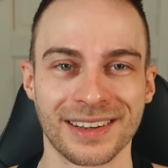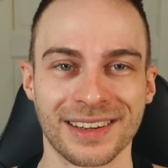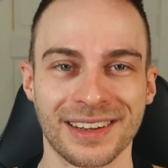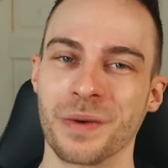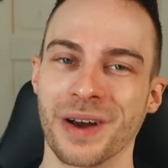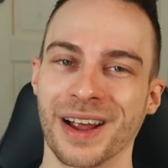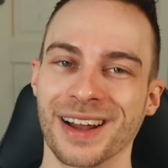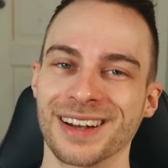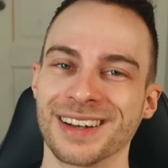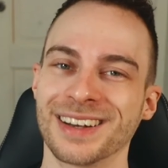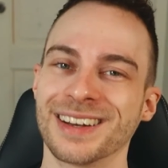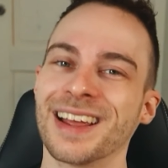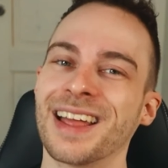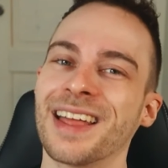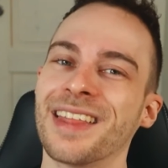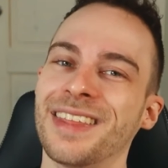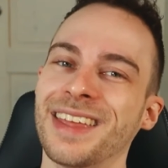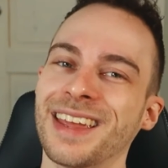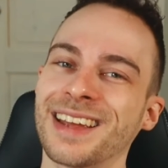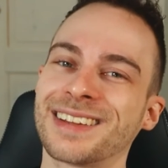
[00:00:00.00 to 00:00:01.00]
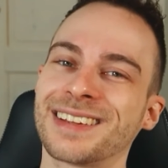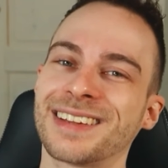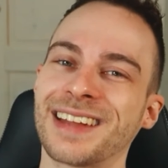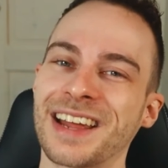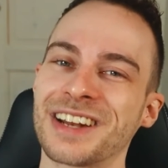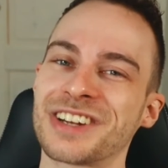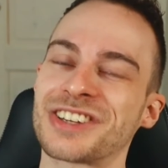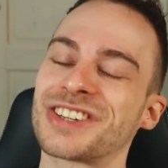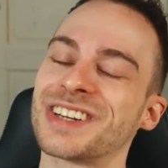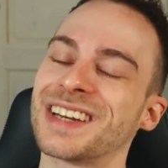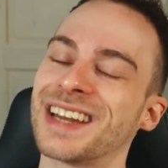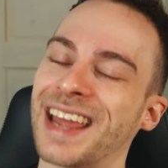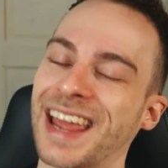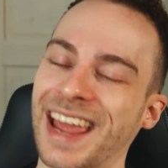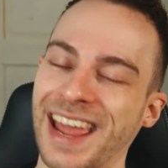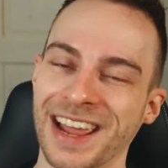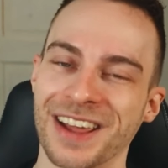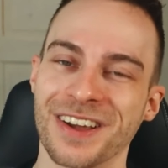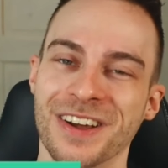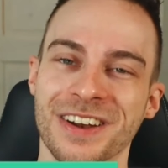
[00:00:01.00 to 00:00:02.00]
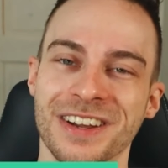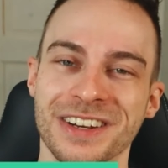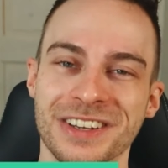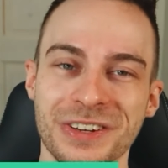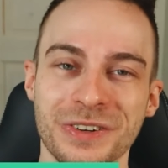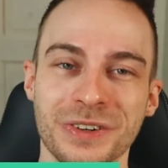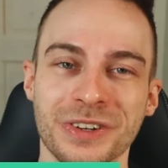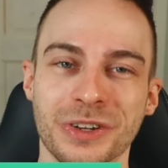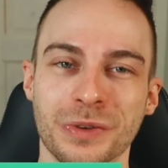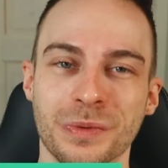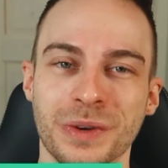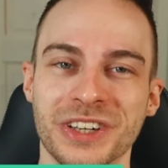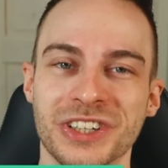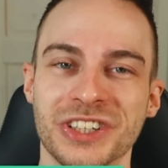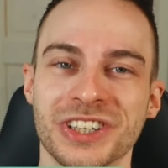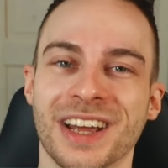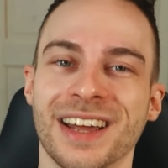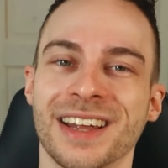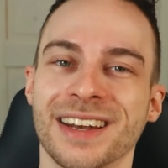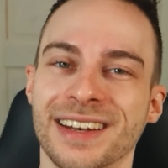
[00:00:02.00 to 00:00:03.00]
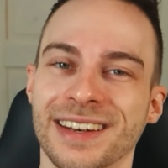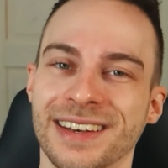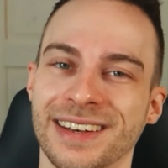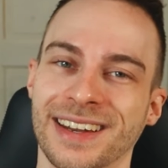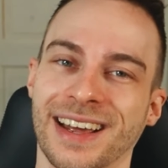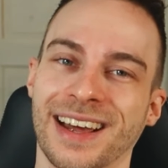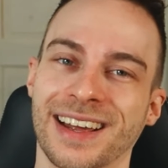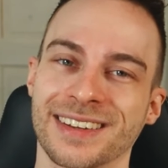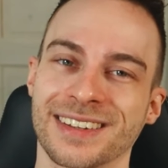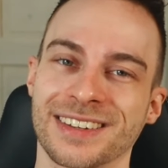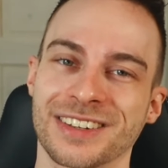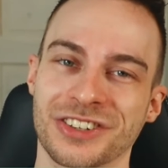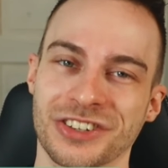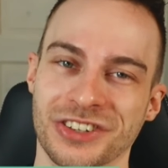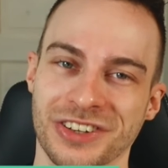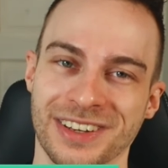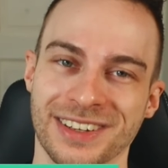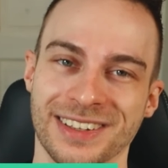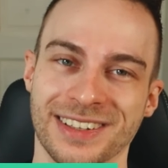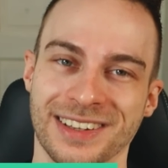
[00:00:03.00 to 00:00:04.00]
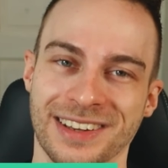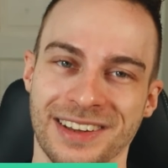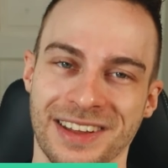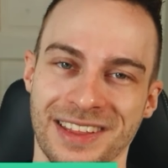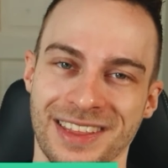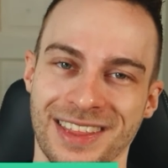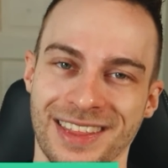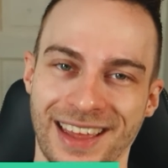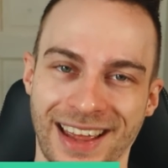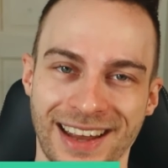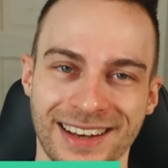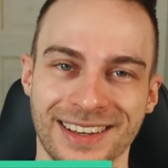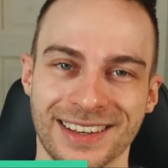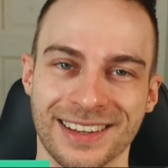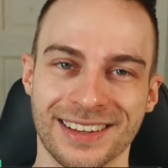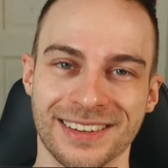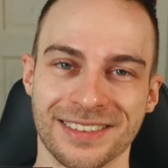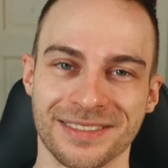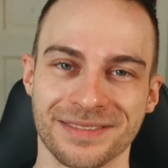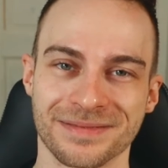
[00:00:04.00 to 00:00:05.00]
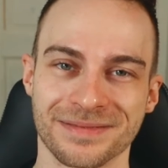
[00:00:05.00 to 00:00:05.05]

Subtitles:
Well, the extension Angular 2 Switcher does just that.